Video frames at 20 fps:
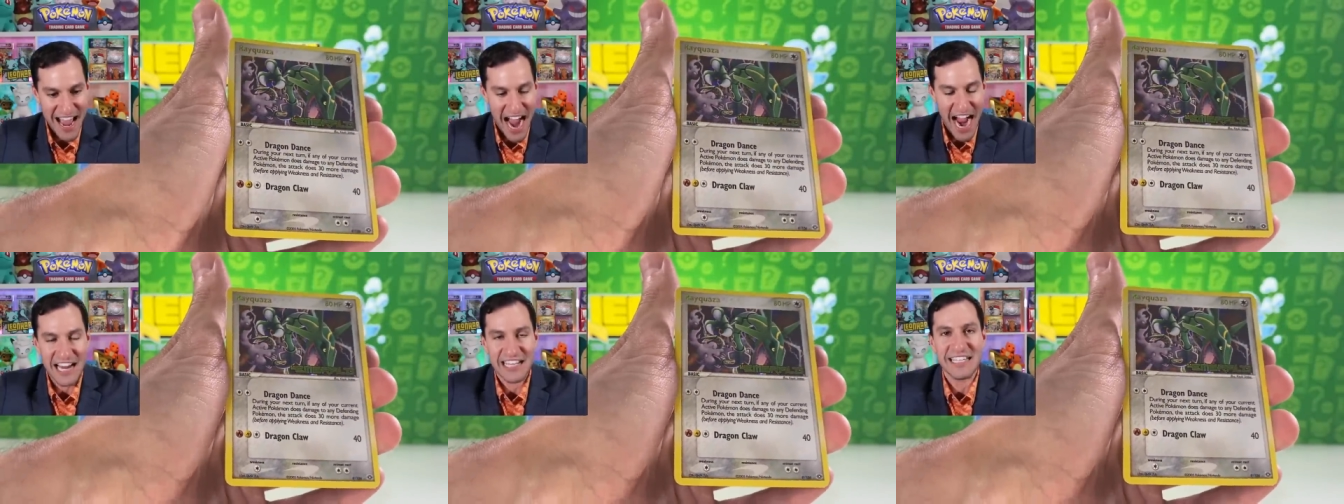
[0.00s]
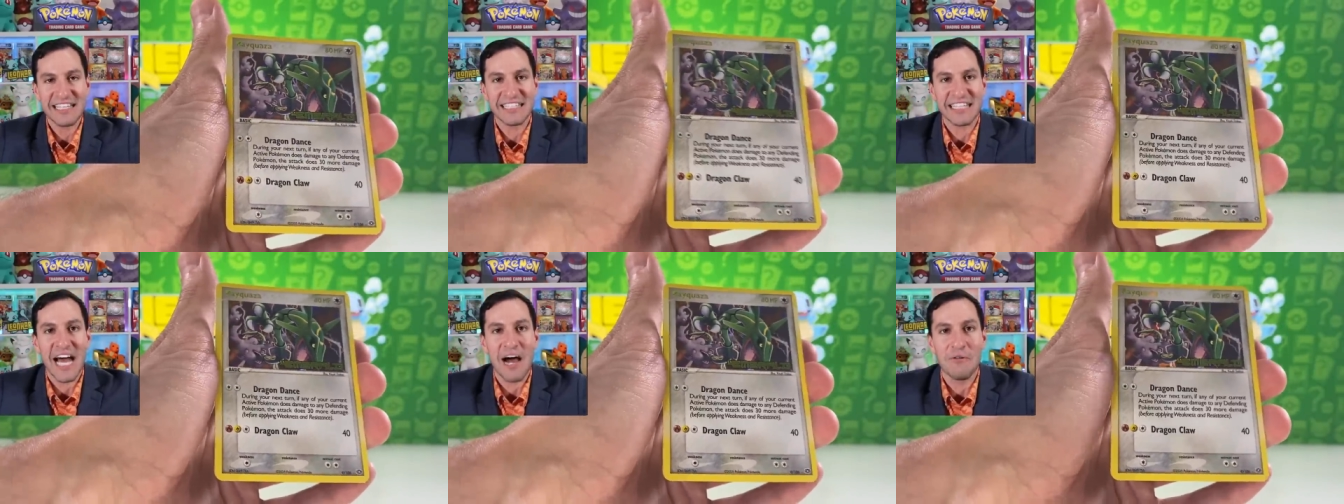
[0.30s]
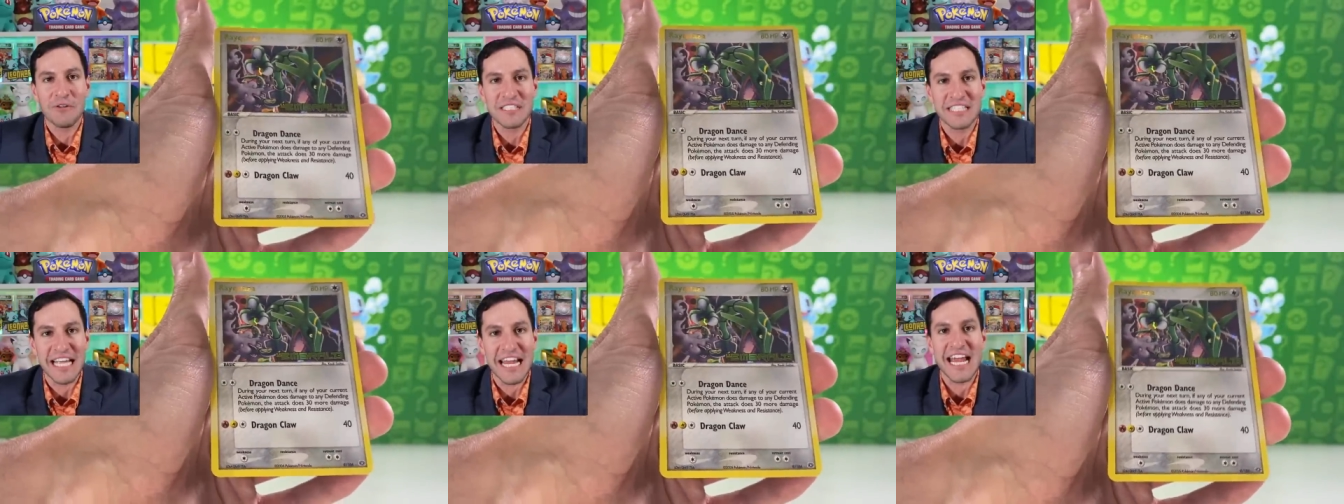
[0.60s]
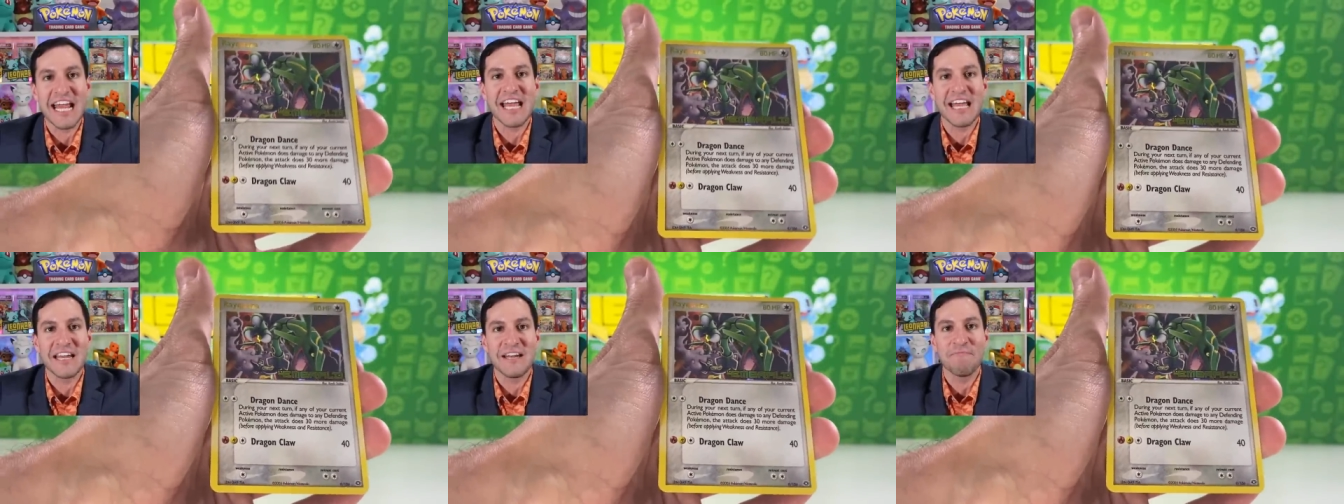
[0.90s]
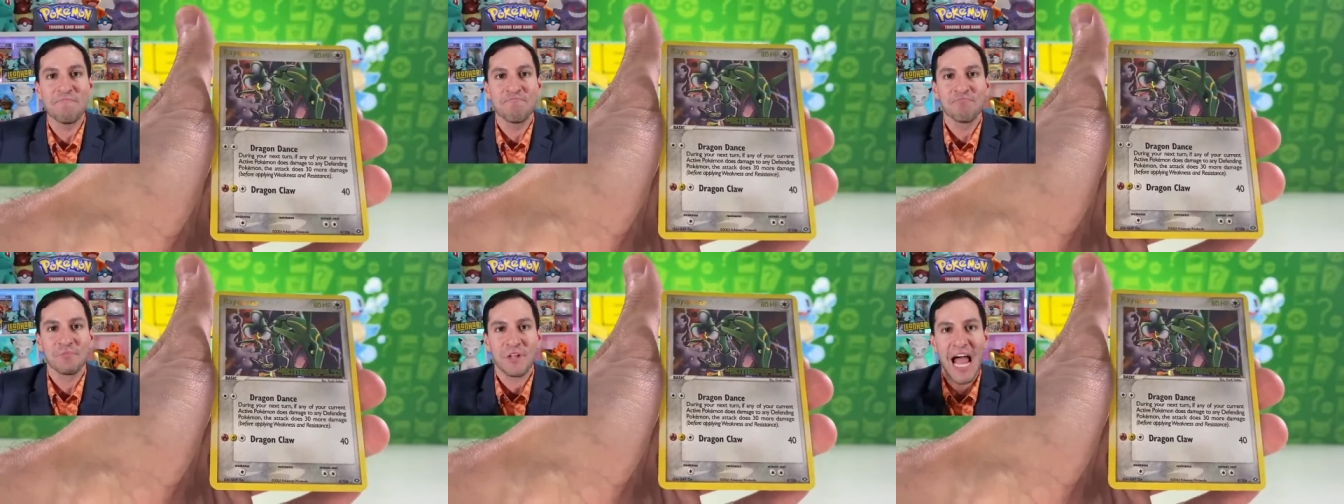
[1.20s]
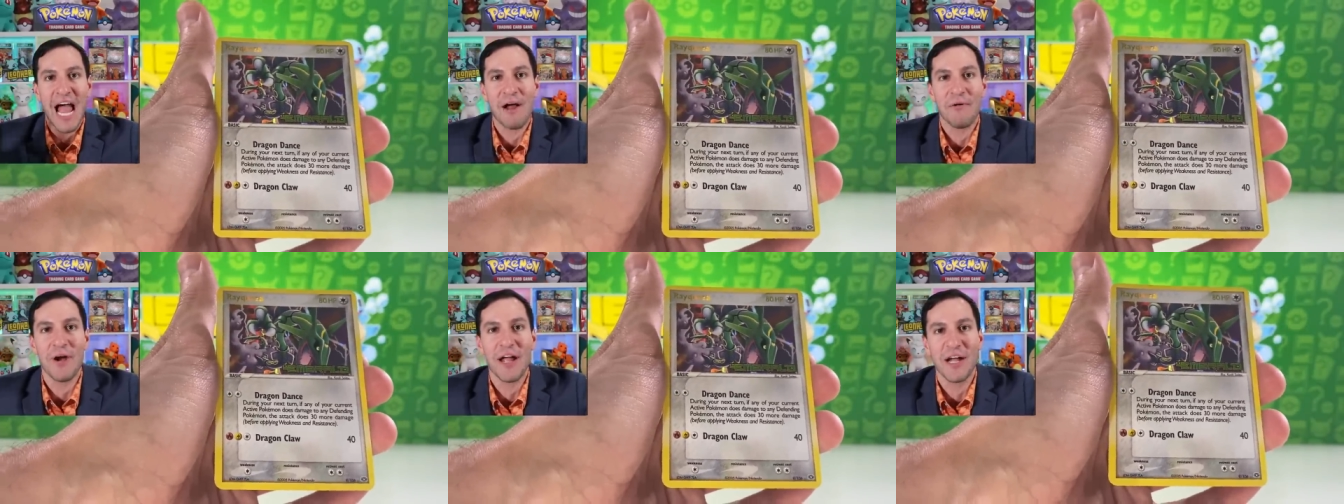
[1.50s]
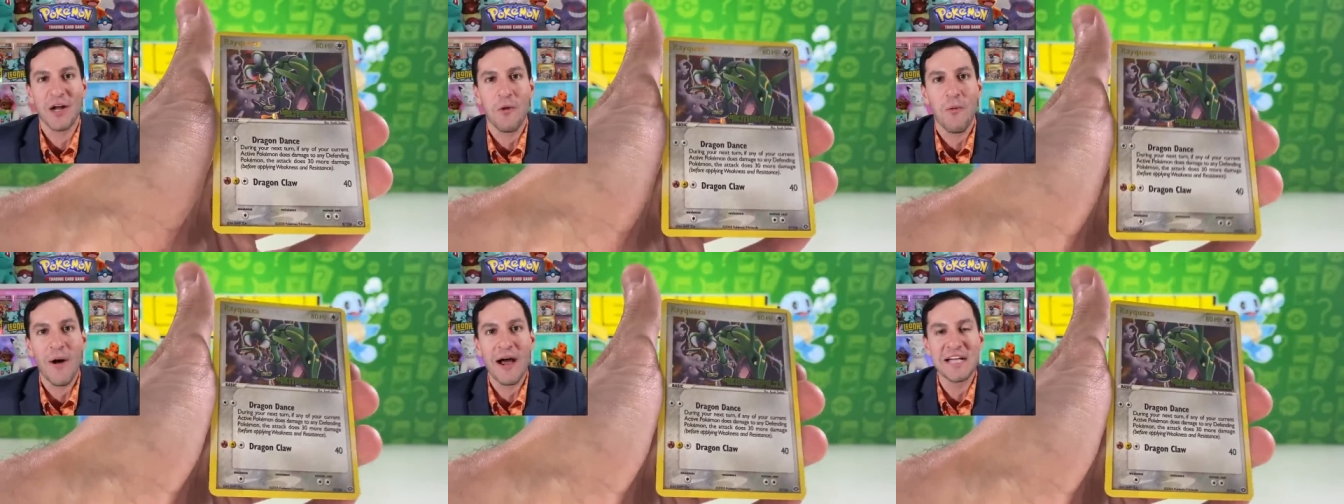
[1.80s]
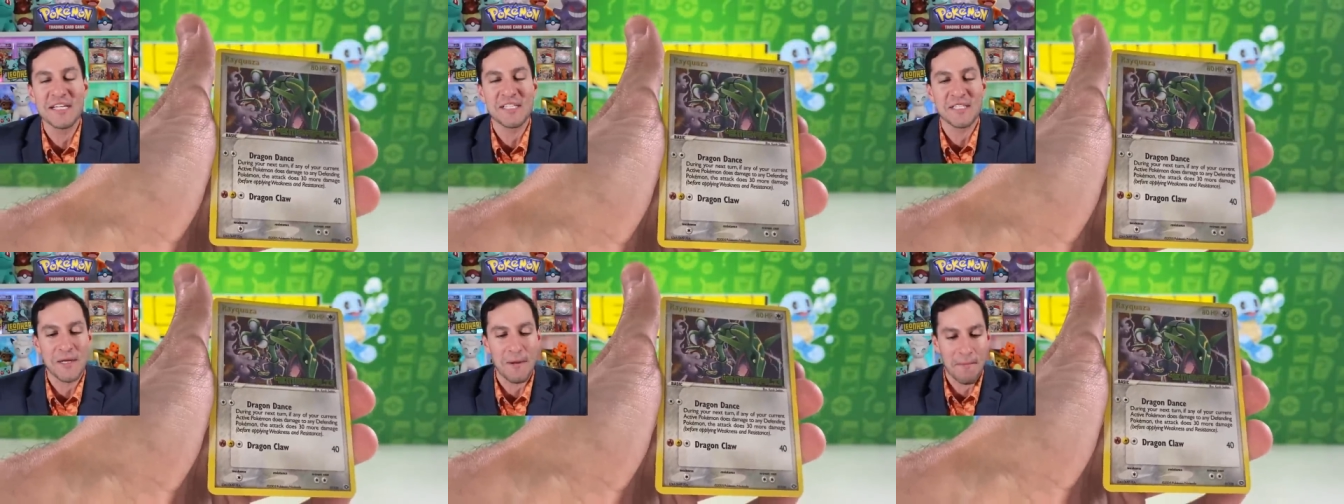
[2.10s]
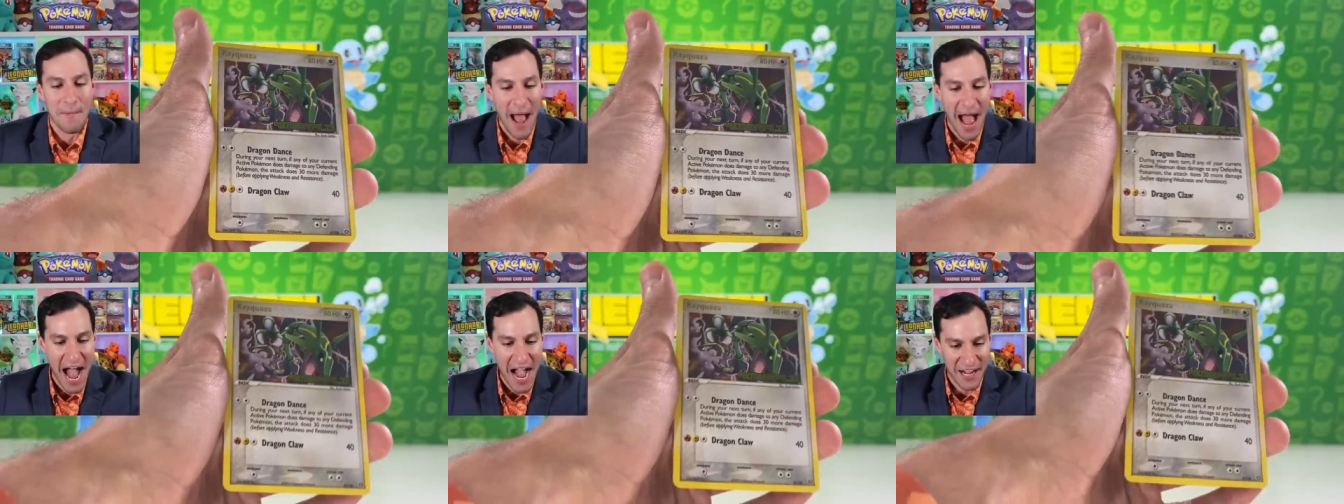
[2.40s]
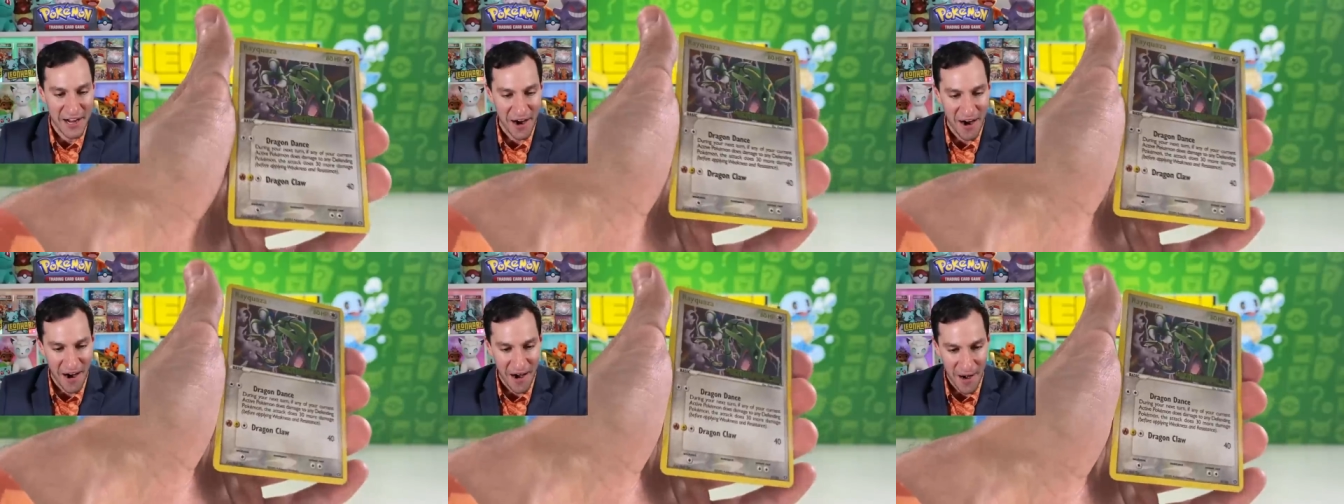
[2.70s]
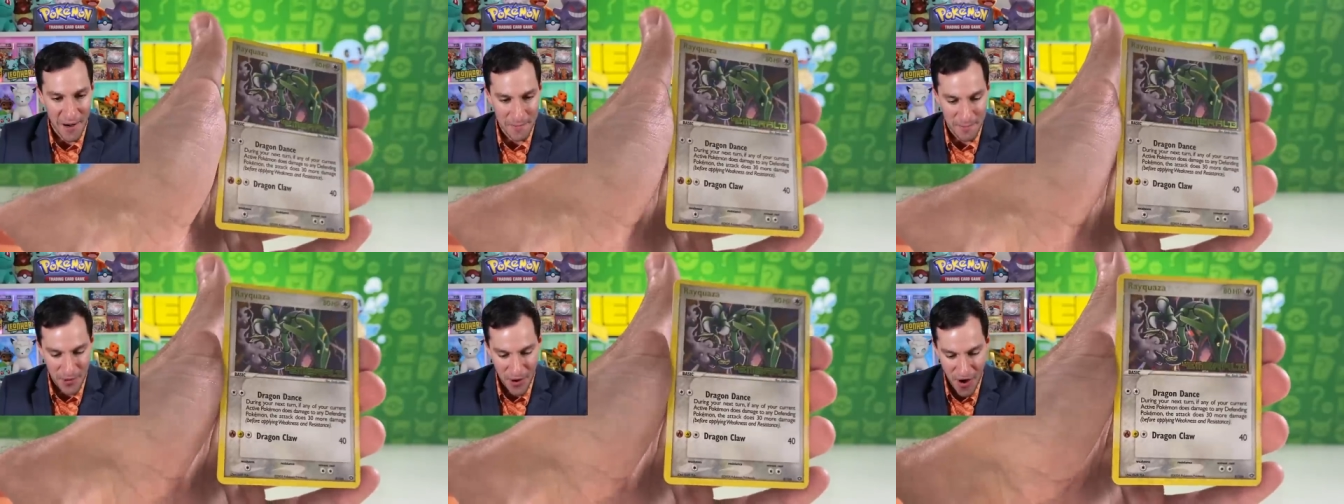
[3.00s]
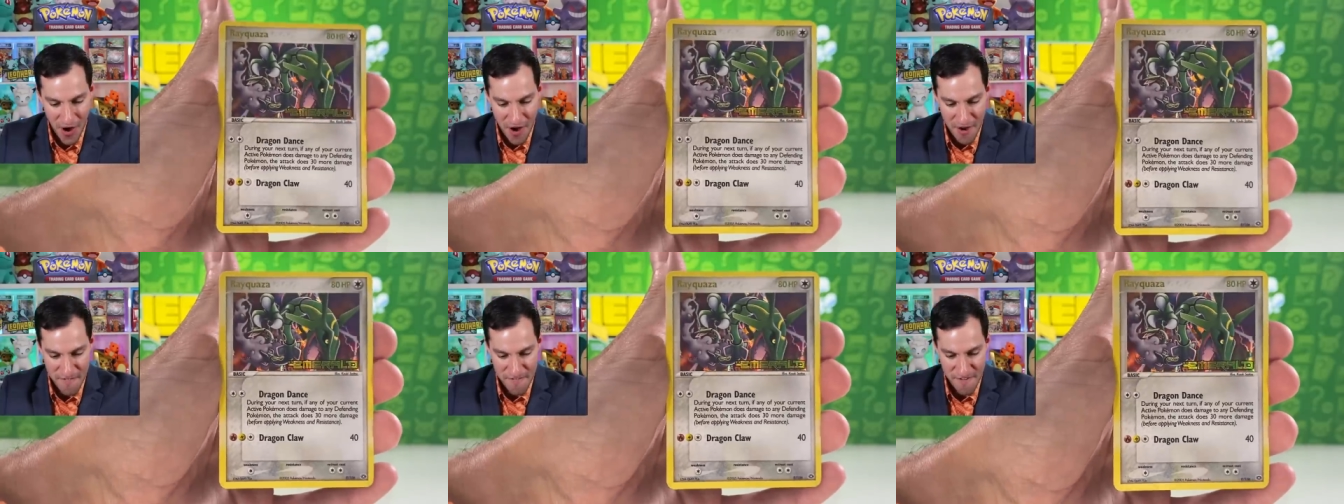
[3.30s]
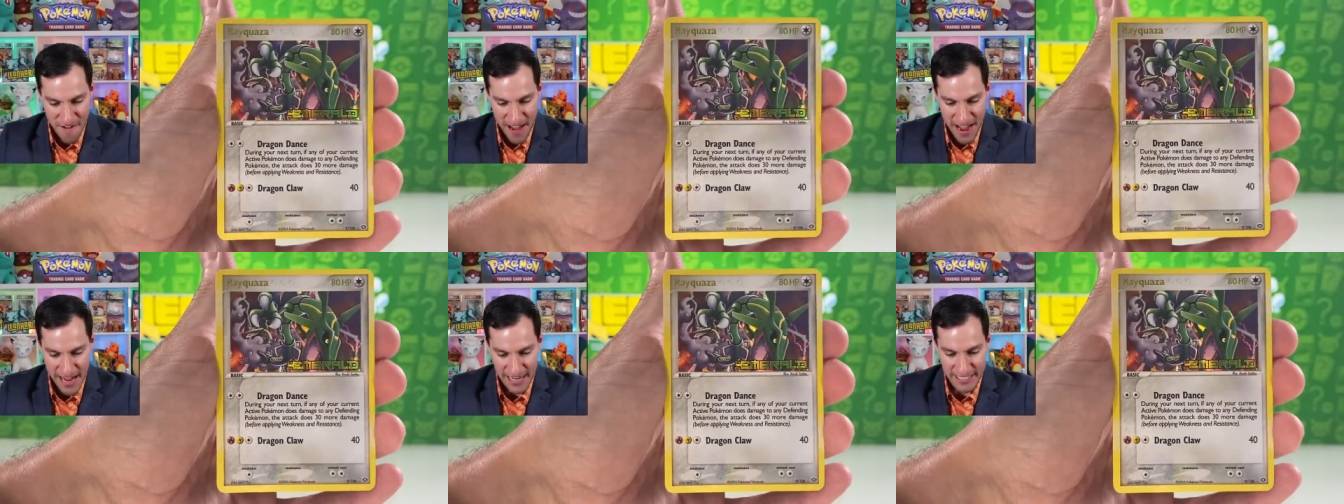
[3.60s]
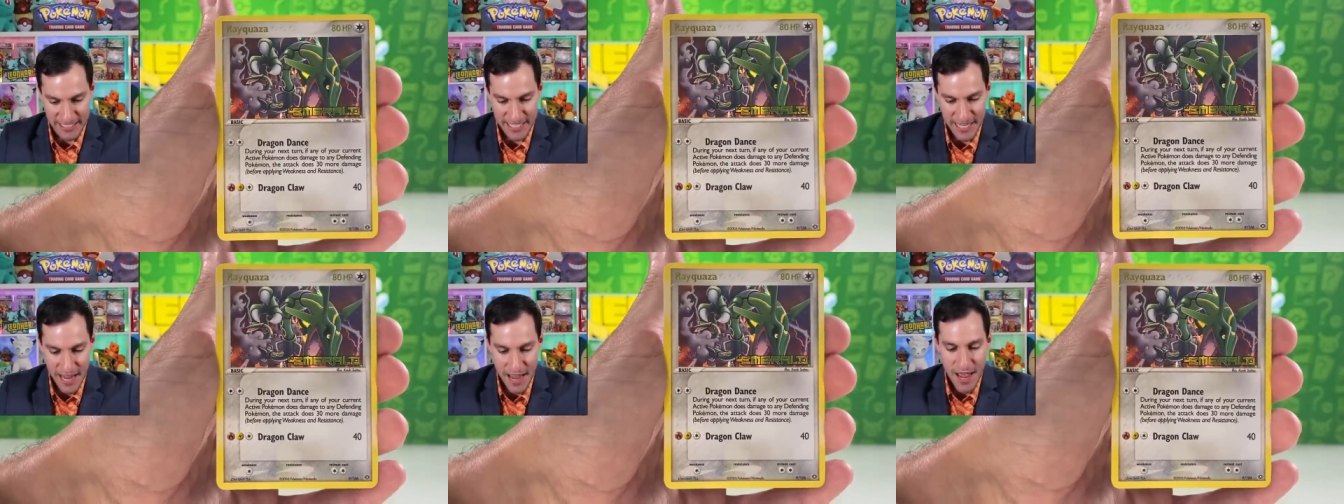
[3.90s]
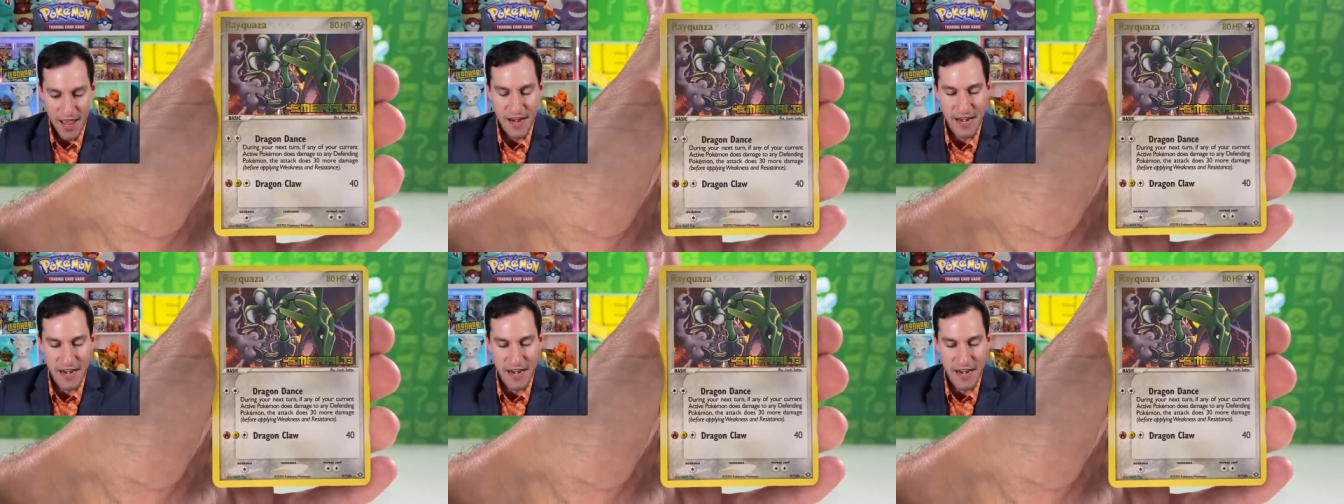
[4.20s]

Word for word: I think that was in a Rayquaza pack art. Perfect.